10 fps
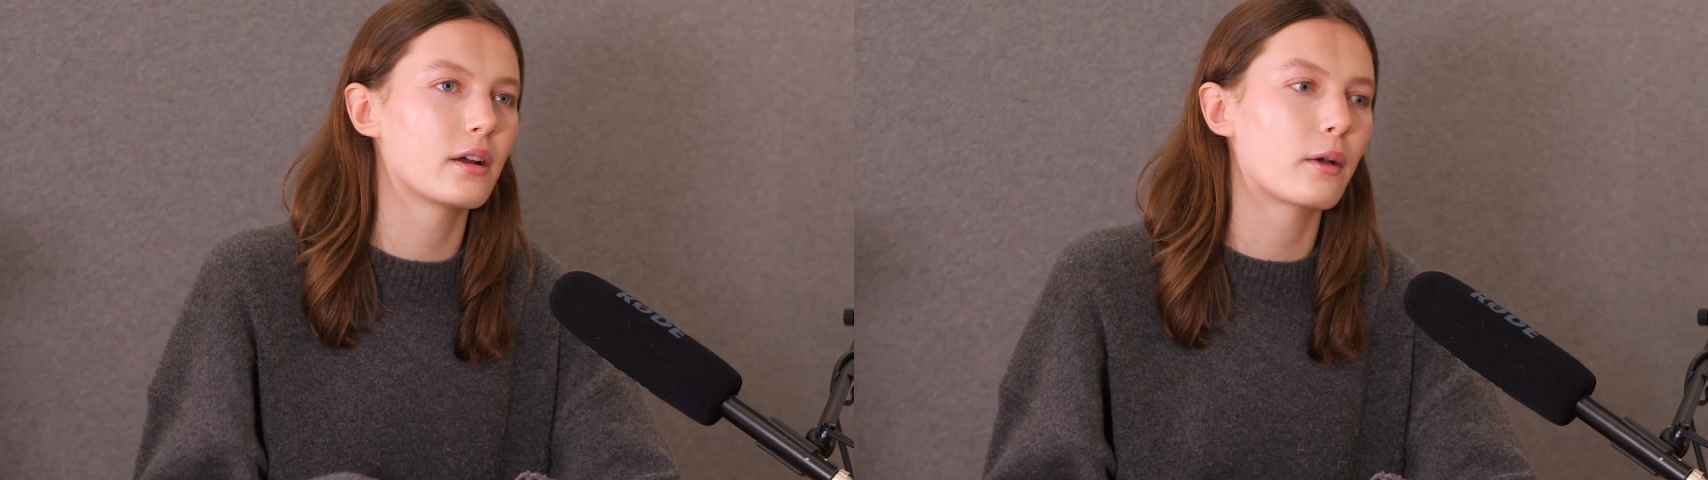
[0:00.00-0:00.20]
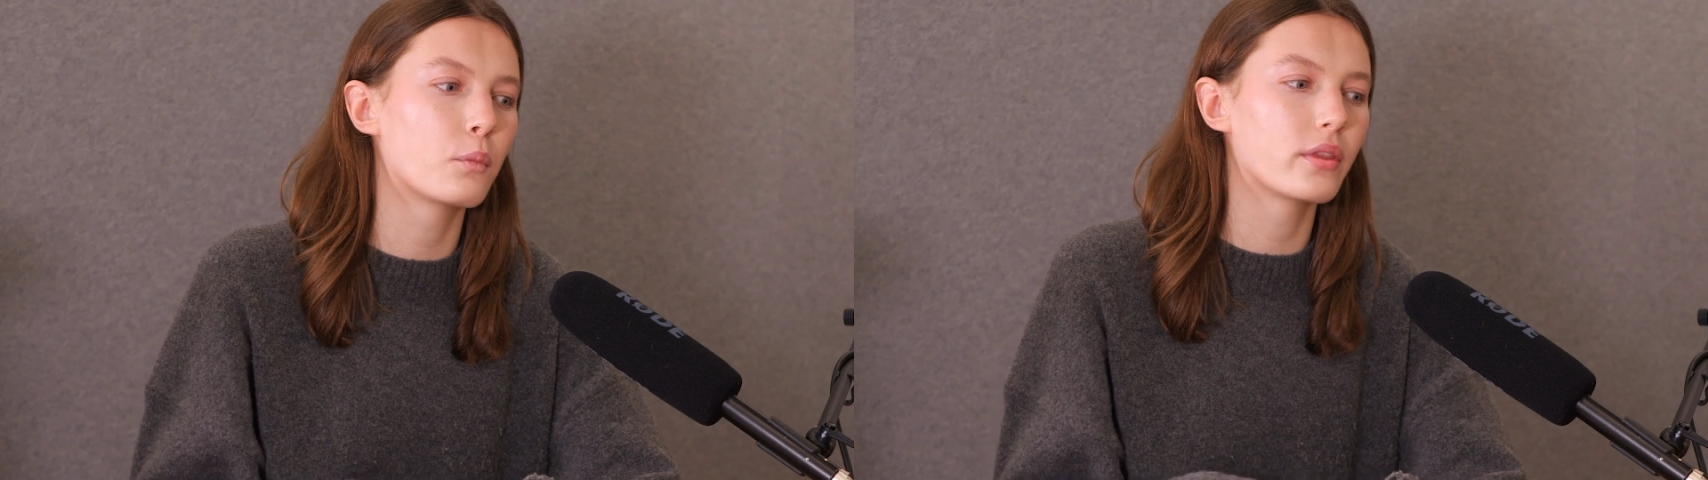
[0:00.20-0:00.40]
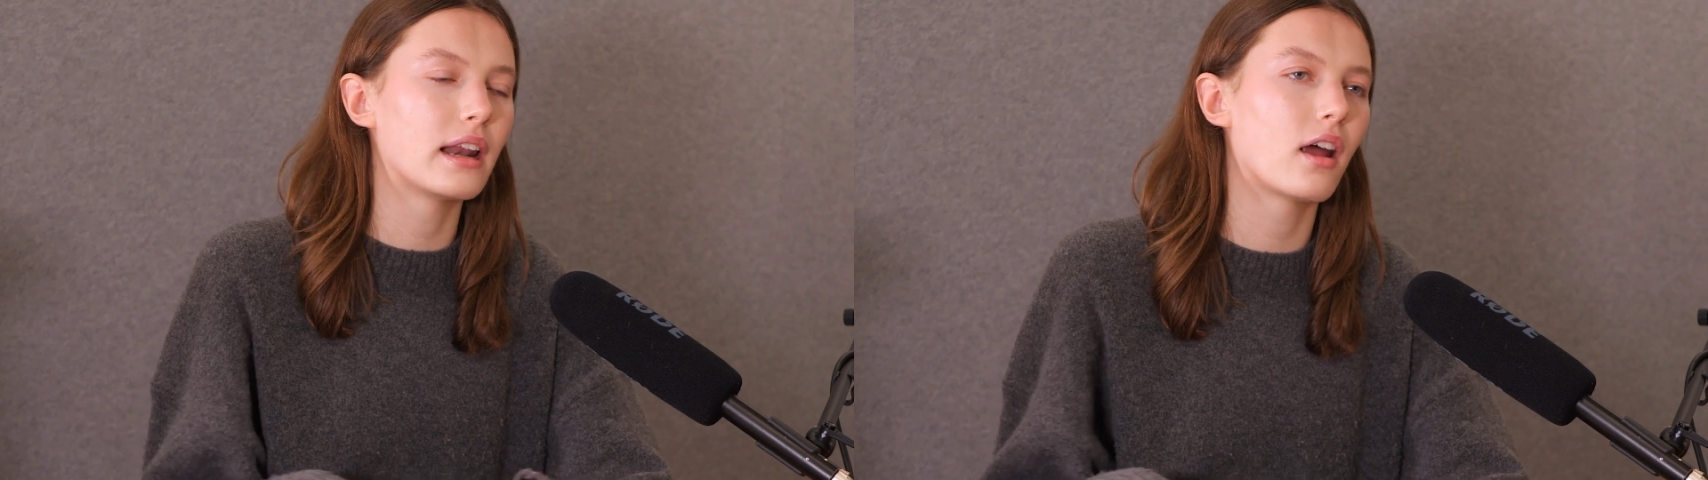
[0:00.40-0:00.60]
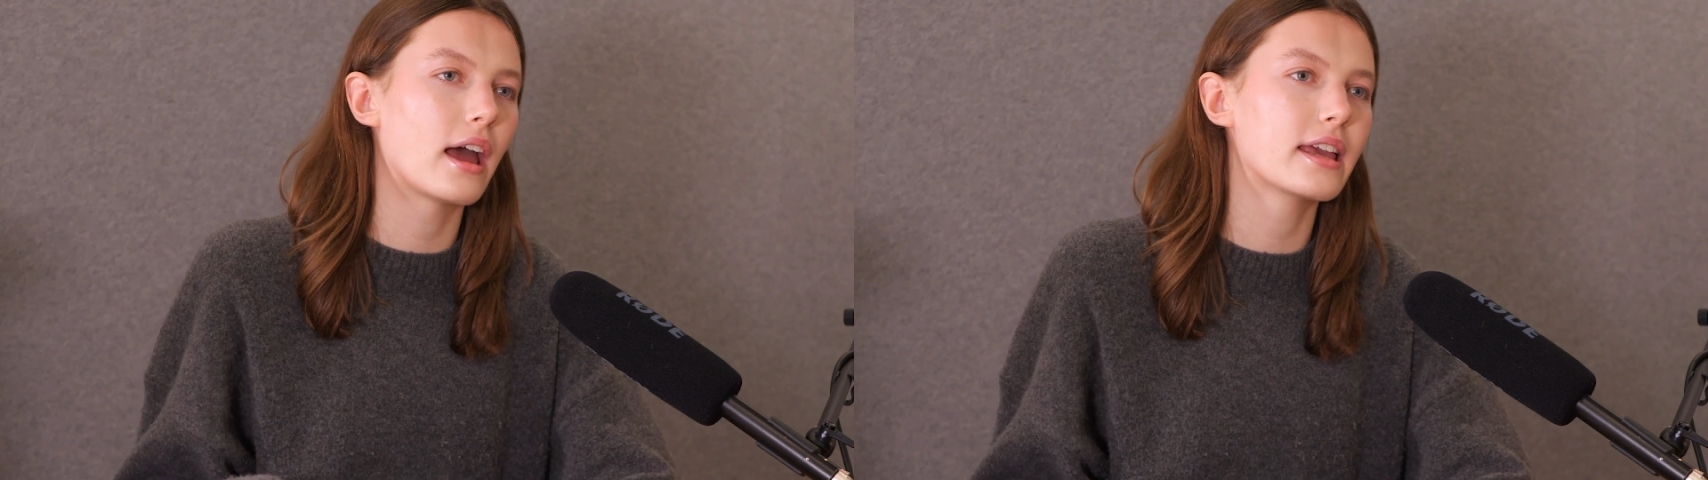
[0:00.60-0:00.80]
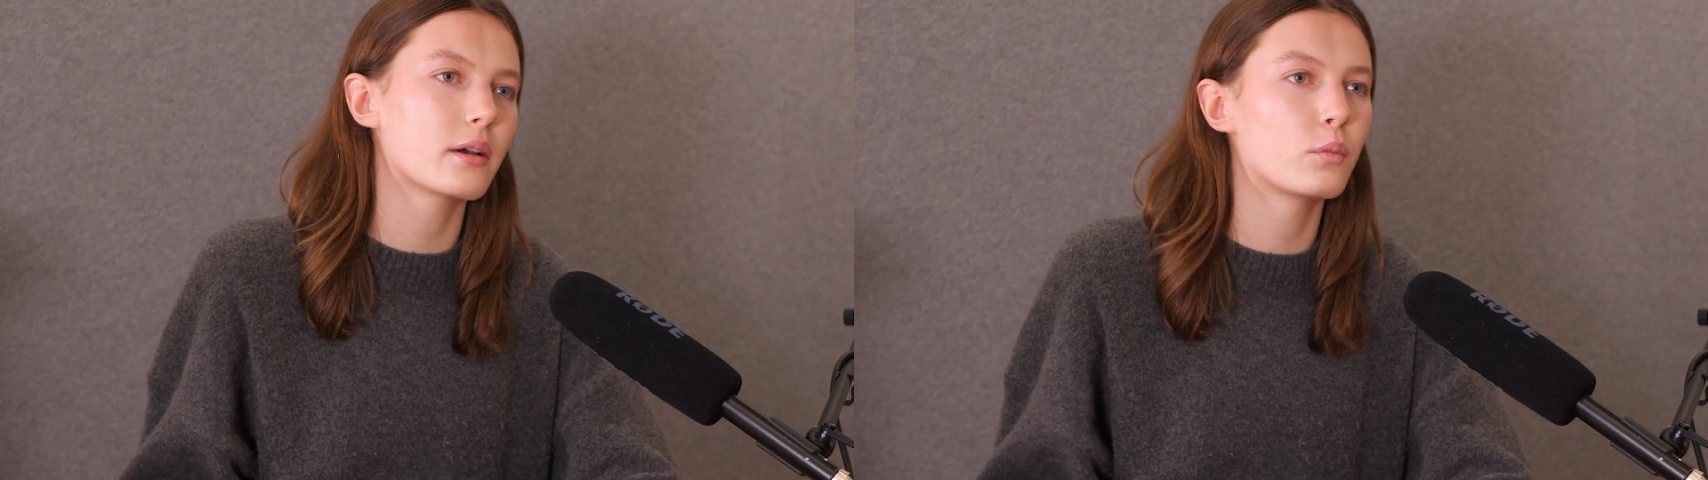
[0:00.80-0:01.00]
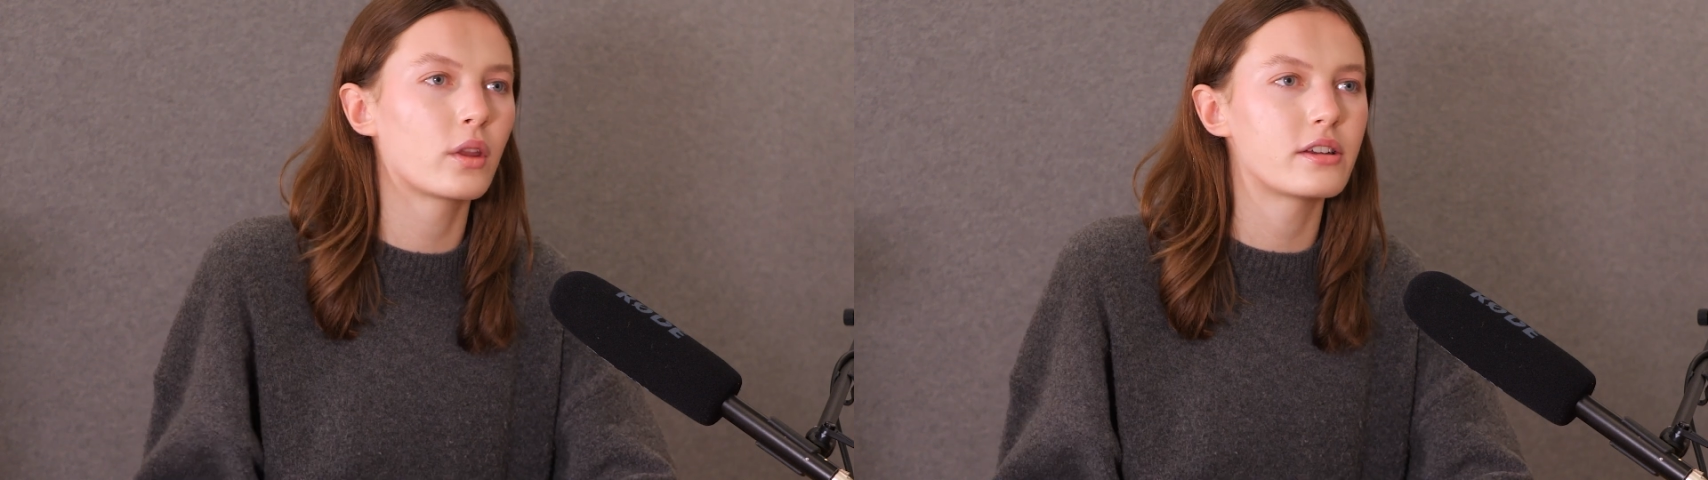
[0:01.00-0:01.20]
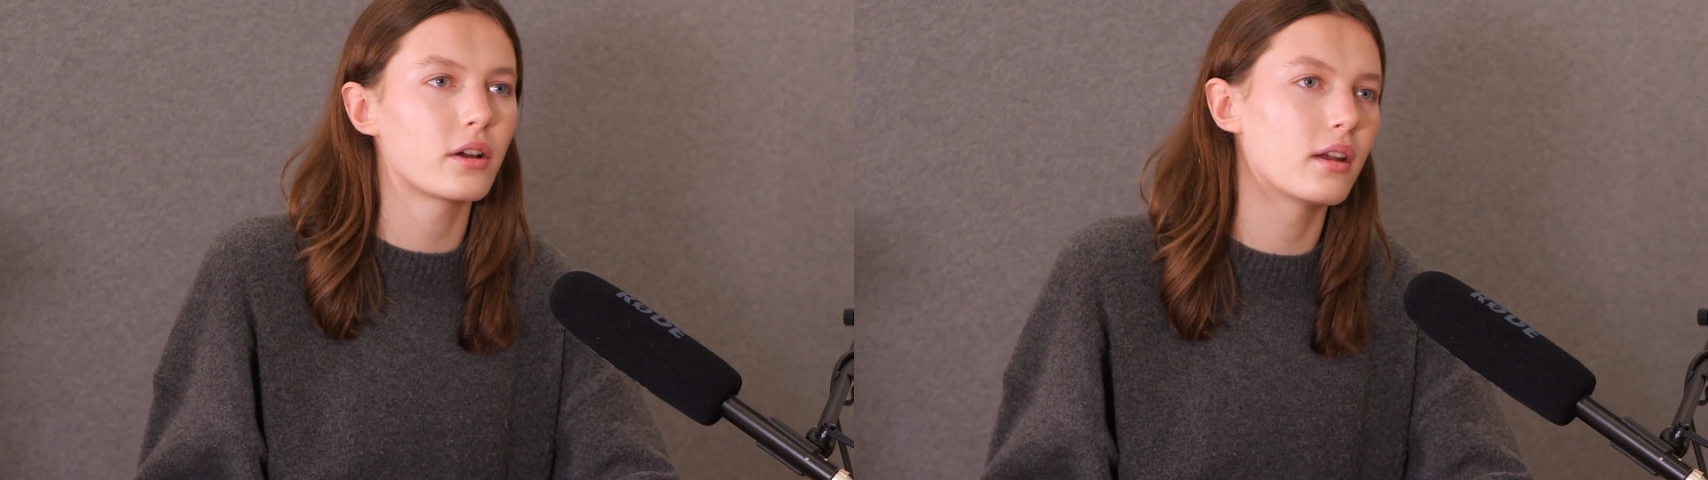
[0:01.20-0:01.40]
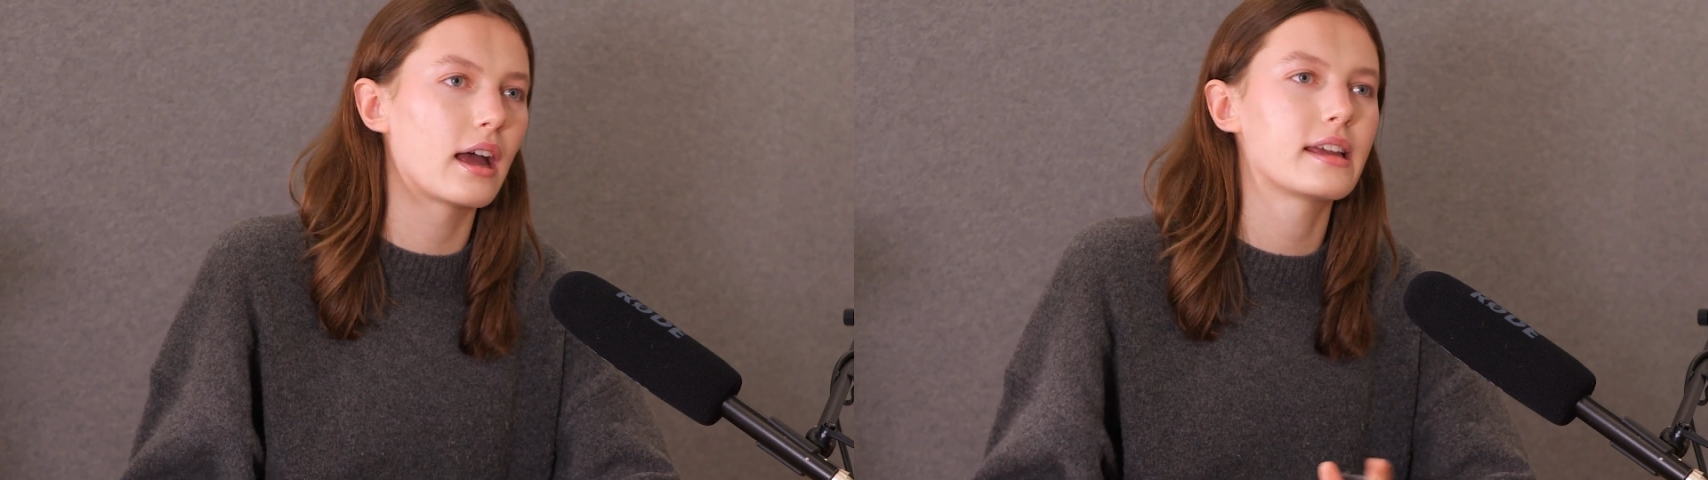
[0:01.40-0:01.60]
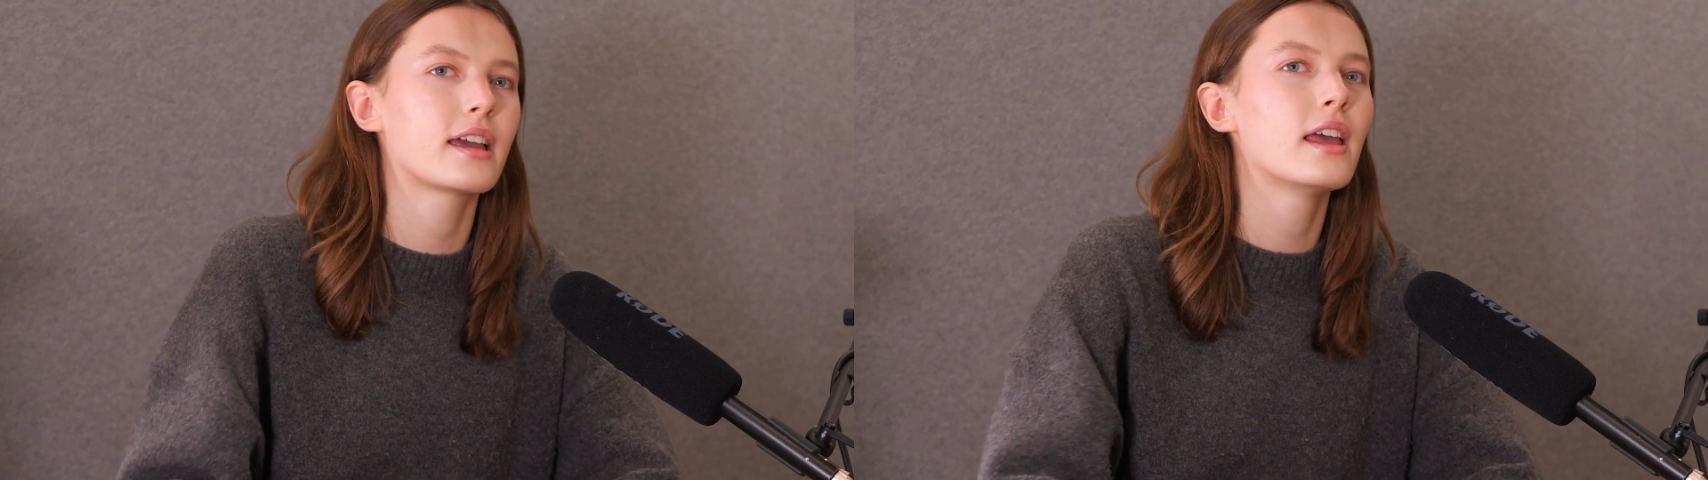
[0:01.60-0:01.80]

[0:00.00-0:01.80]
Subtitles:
like what they like, what they don't like.